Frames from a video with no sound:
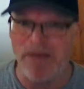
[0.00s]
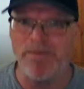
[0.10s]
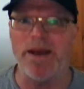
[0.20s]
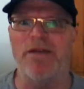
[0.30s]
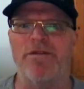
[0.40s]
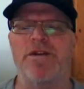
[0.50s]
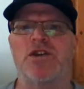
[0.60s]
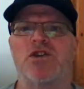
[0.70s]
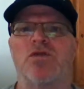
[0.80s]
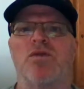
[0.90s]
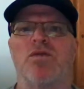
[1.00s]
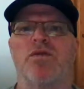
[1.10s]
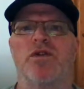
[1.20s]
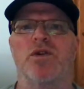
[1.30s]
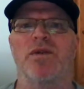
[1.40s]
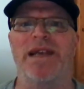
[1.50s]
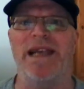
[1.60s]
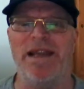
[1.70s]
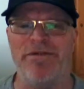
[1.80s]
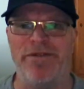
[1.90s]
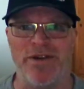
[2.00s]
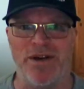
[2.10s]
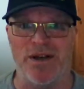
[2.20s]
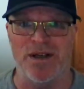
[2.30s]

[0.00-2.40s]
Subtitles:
beneficial for your liver.